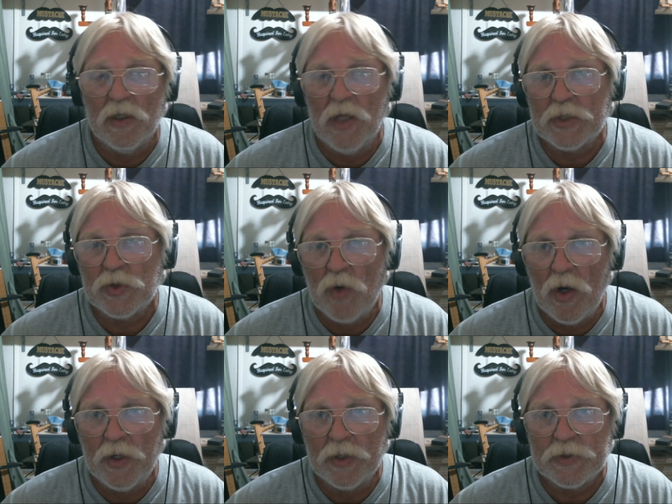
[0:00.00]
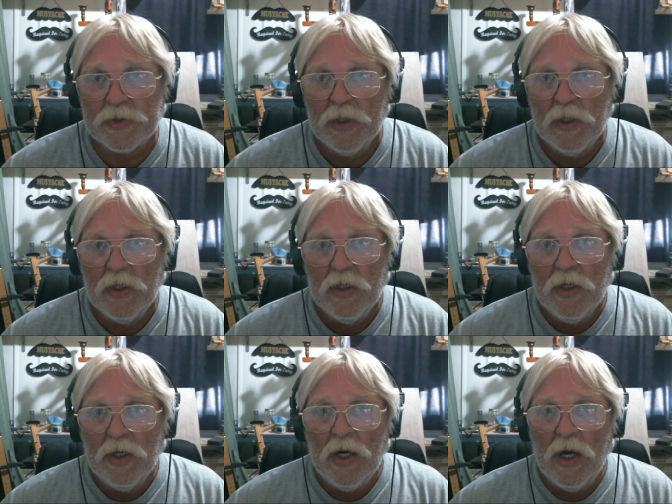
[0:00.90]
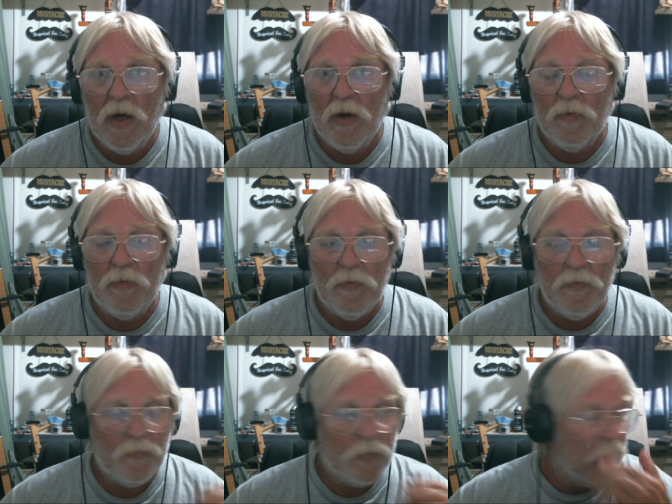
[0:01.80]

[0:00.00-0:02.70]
electronics. Um...